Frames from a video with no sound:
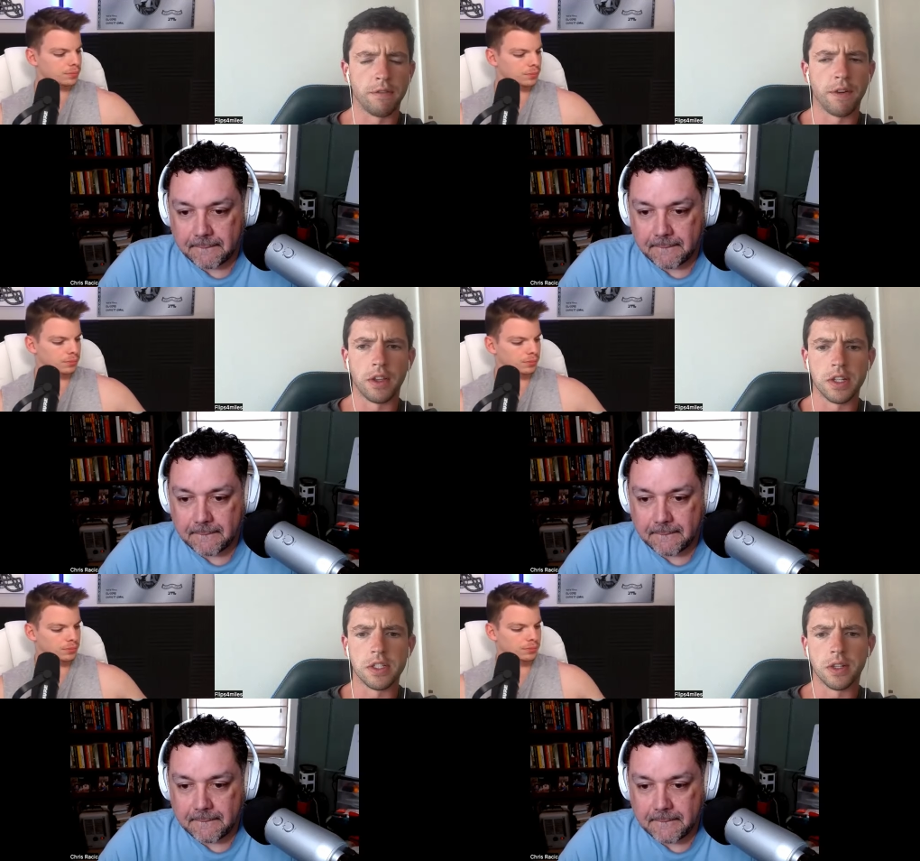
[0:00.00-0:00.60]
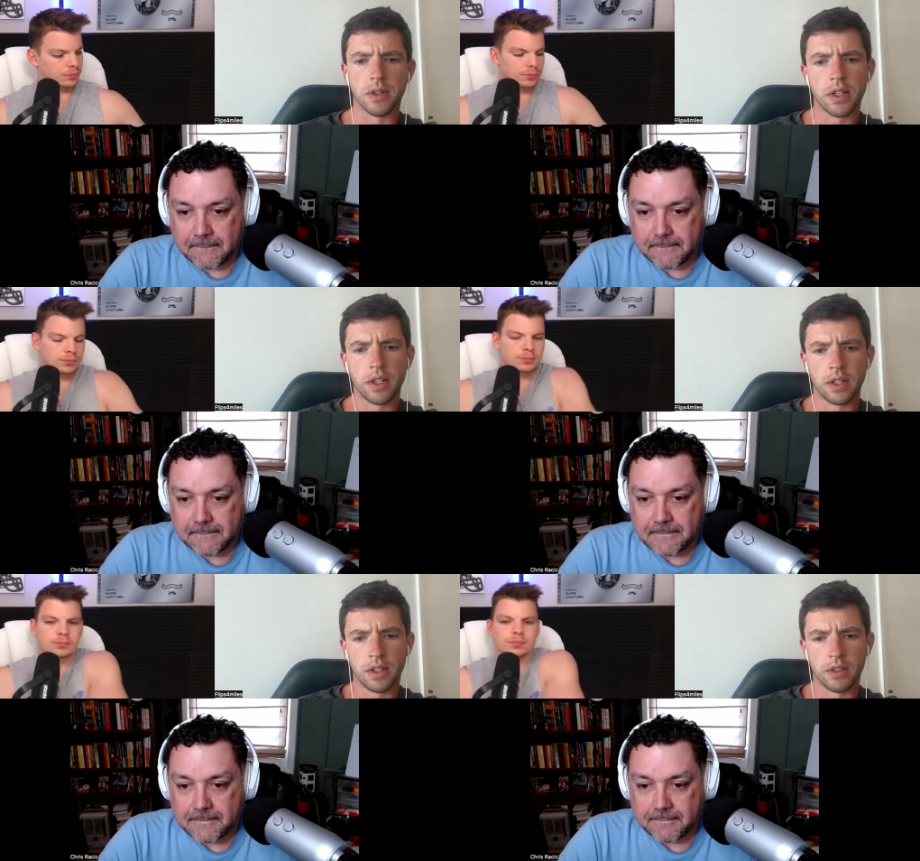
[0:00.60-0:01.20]
Speaker 1: fairly soon
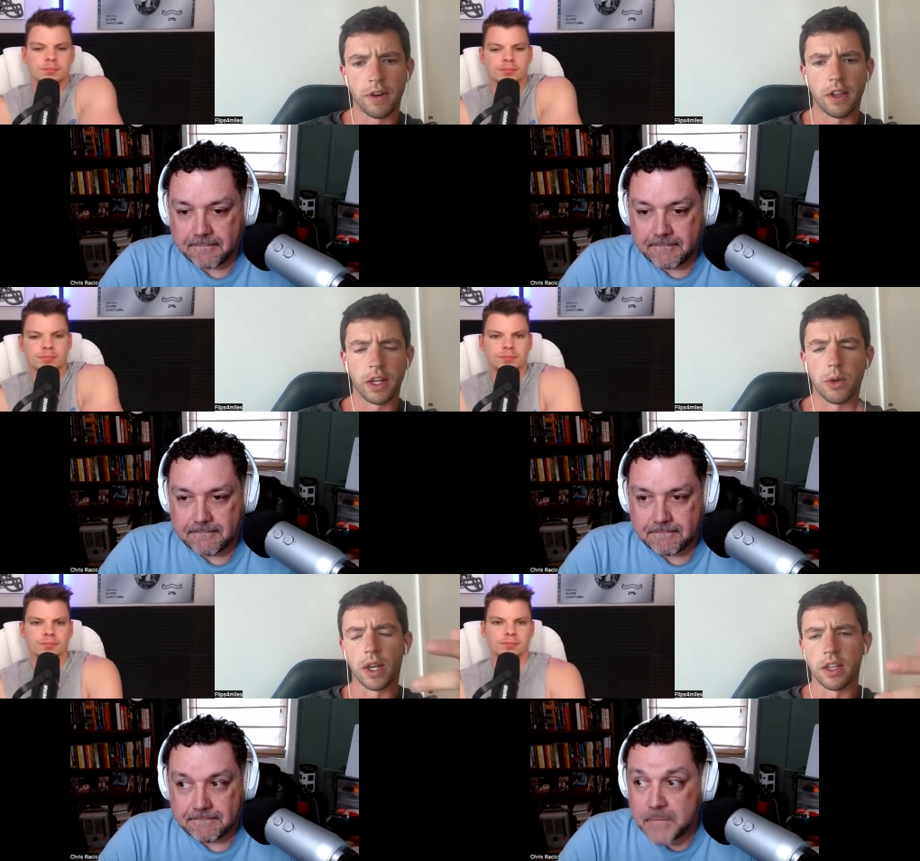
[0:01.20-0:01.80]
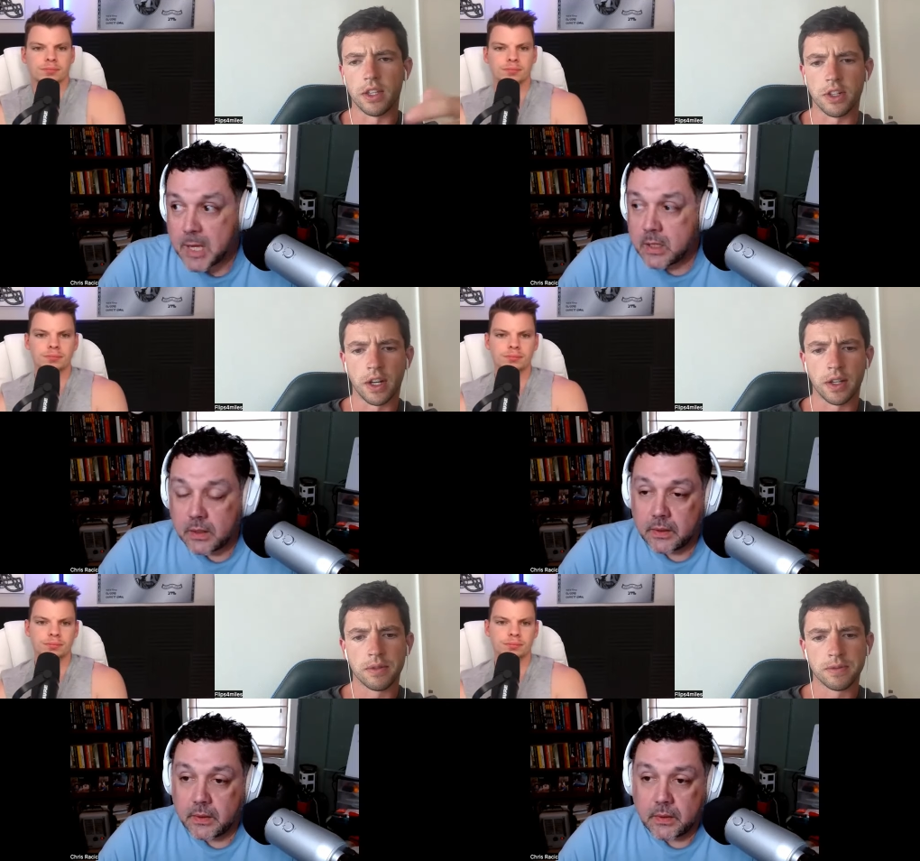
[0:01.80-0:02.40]
fairly quick in the
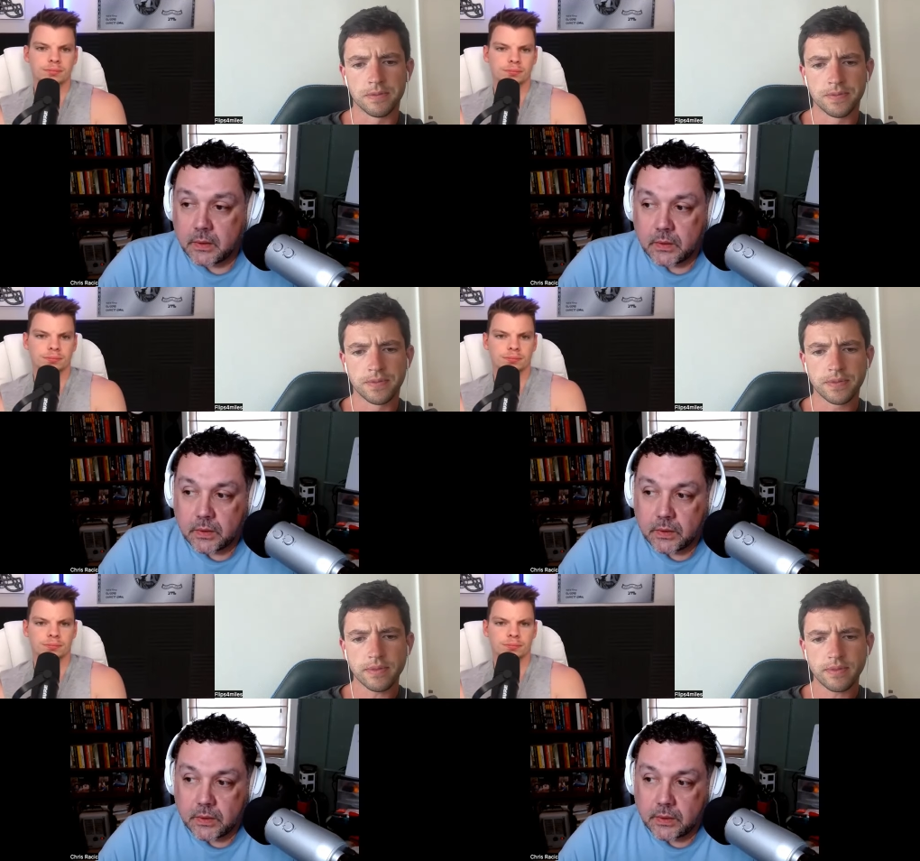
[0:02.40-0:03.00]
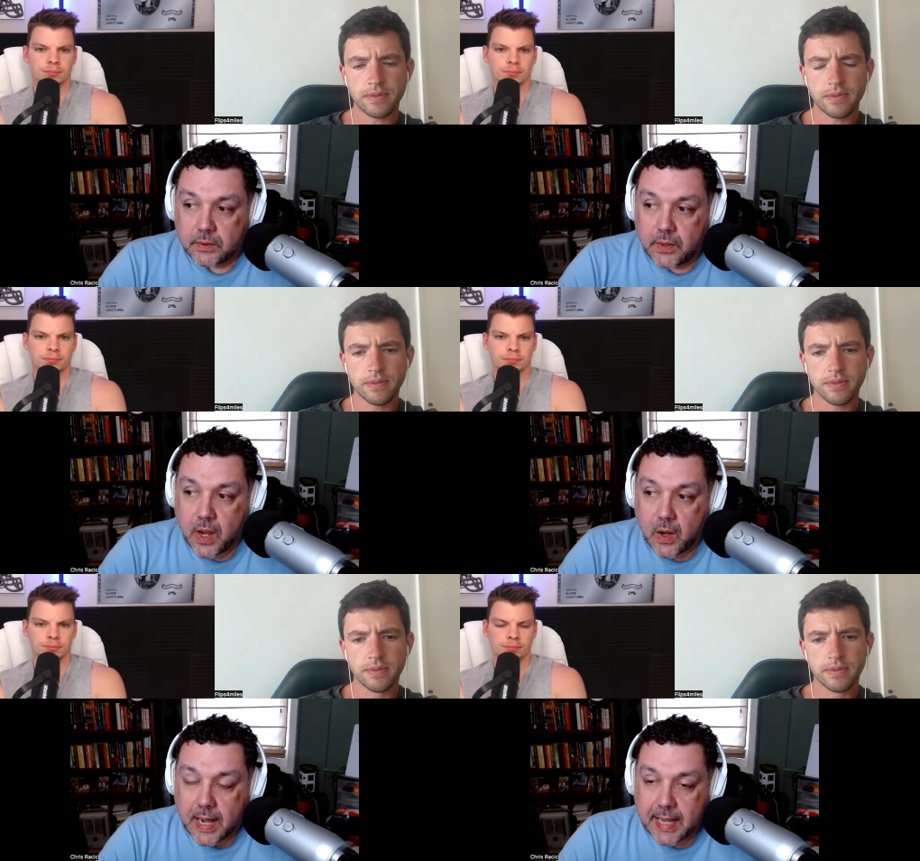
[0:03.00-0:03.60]
journey
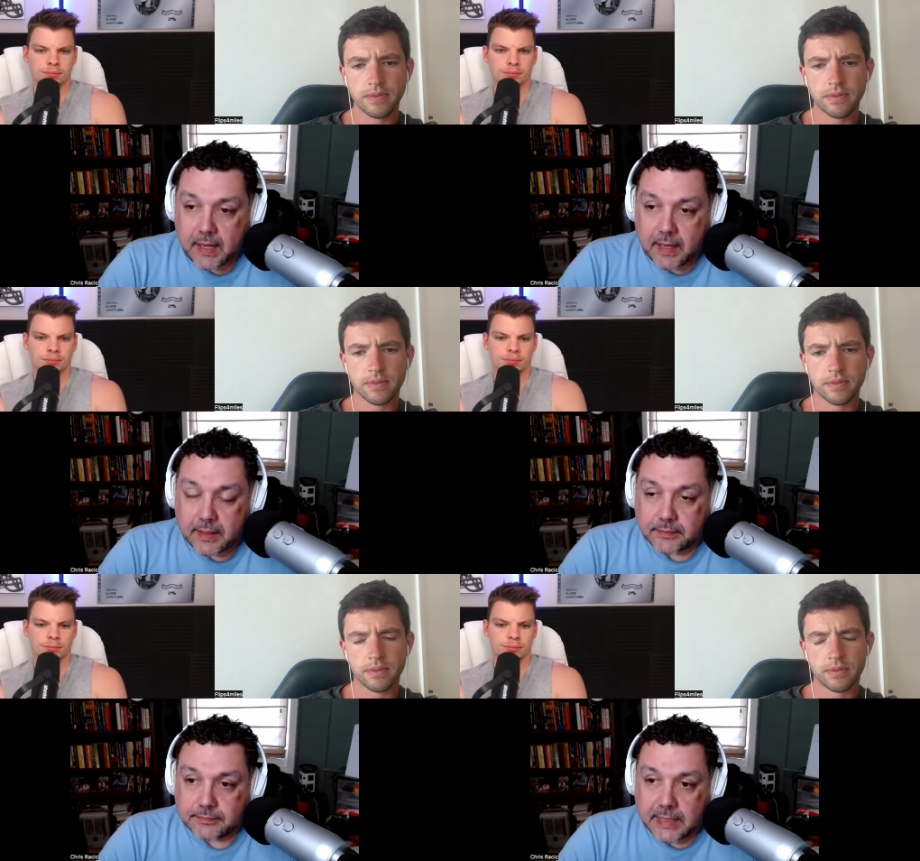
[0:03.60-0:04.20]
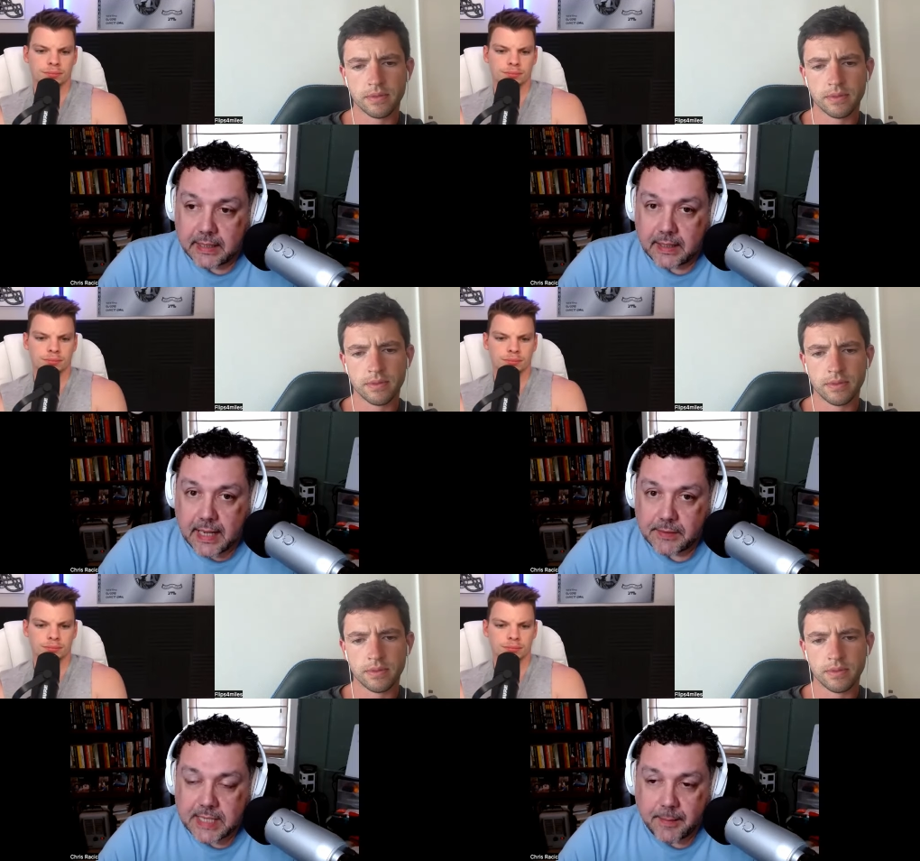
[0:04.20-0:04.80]
Speaker 2: no i uh i,
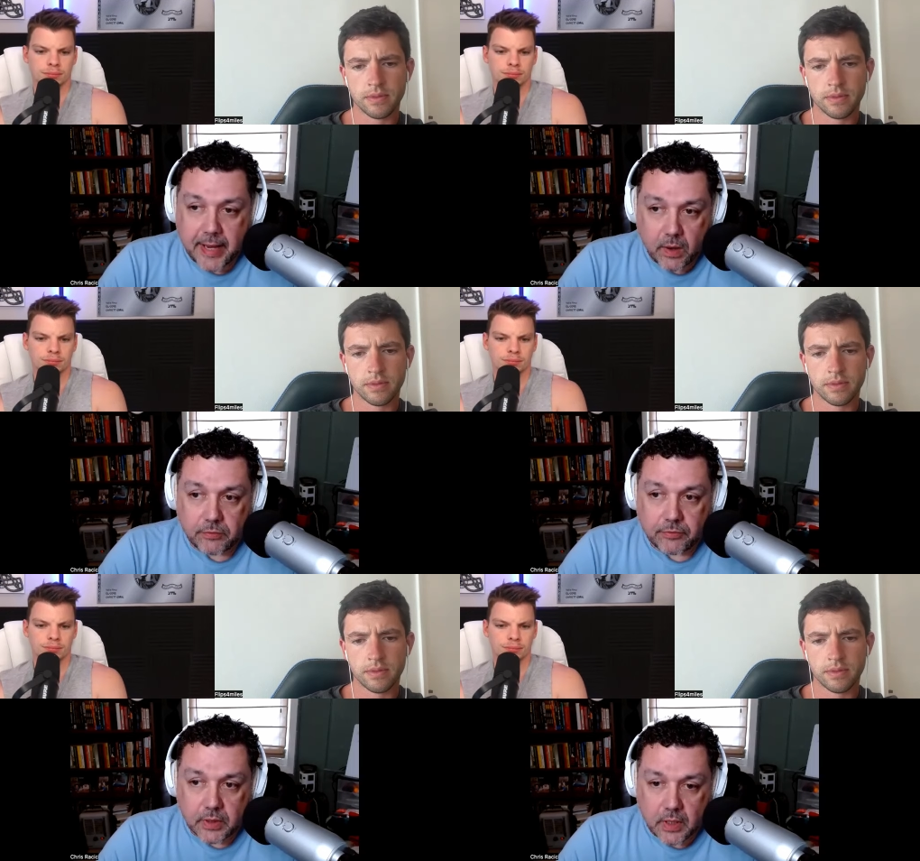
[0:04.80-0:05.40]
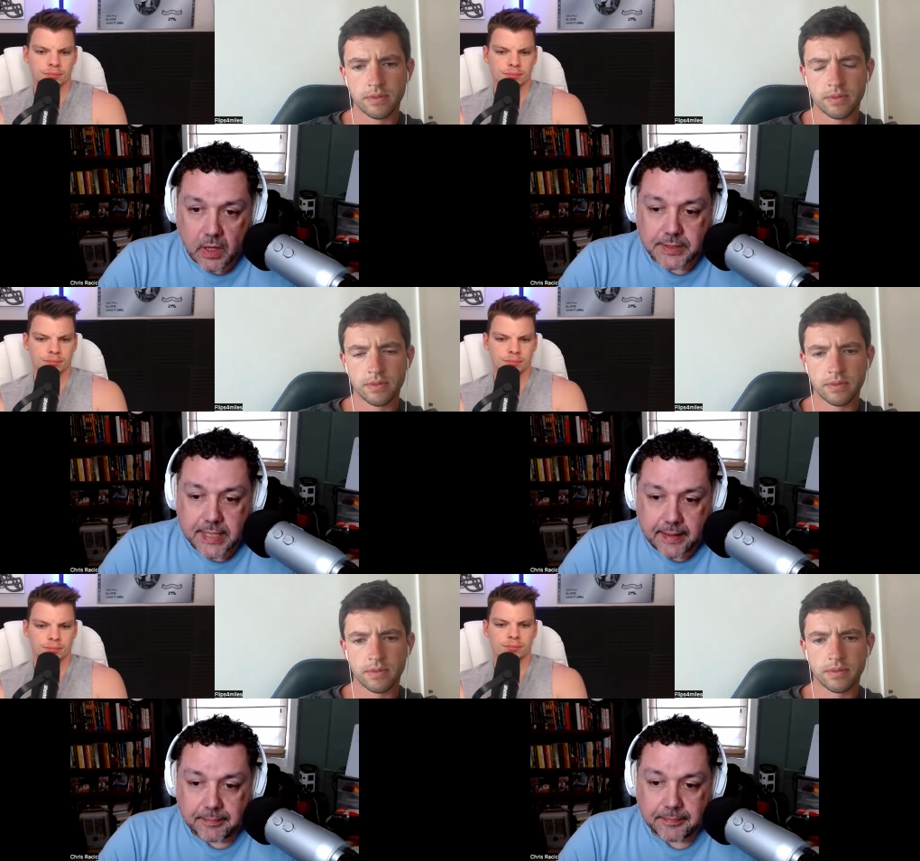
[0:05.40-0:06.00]
I was on my own for a long
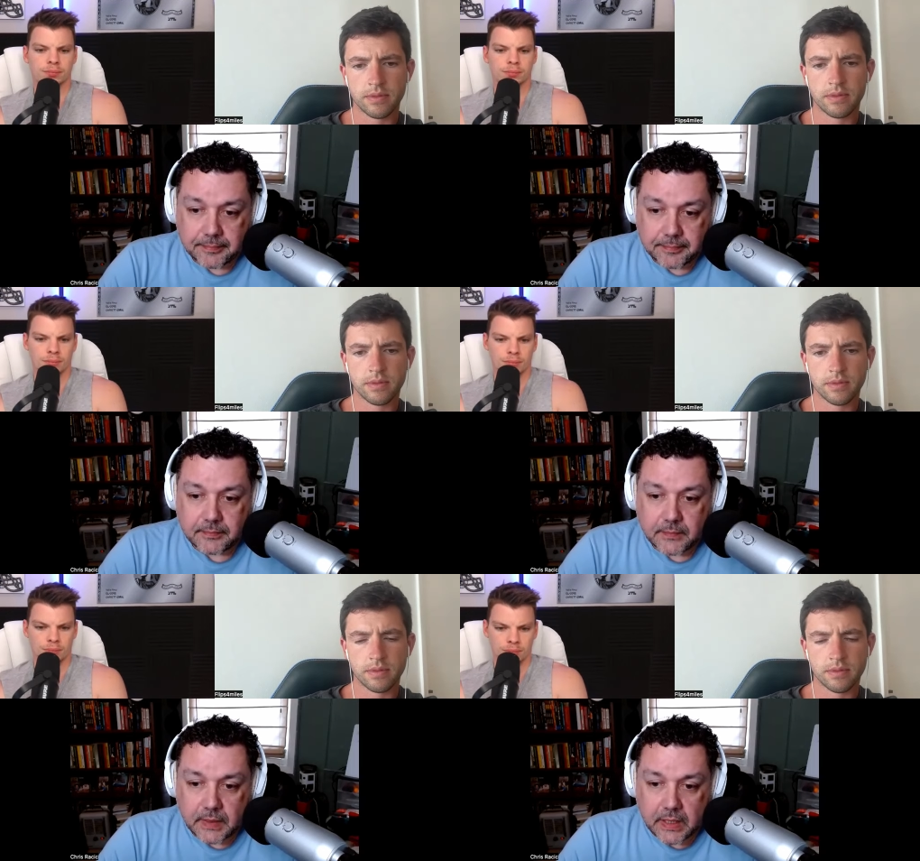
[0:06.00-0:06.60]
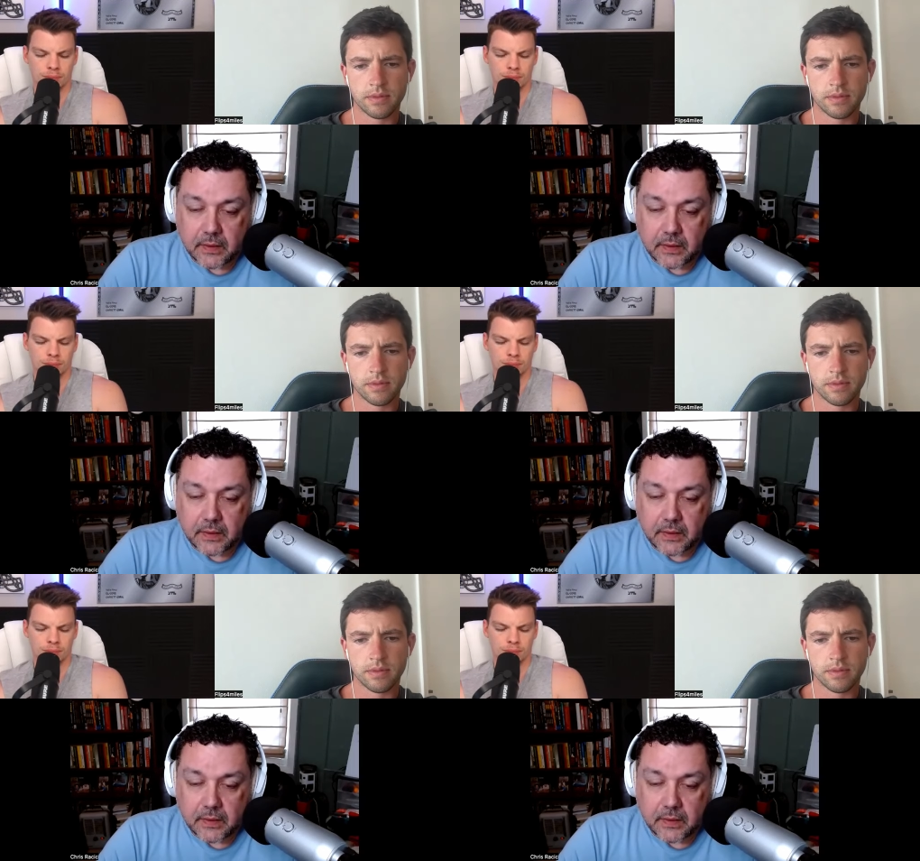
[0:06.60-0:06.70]
time you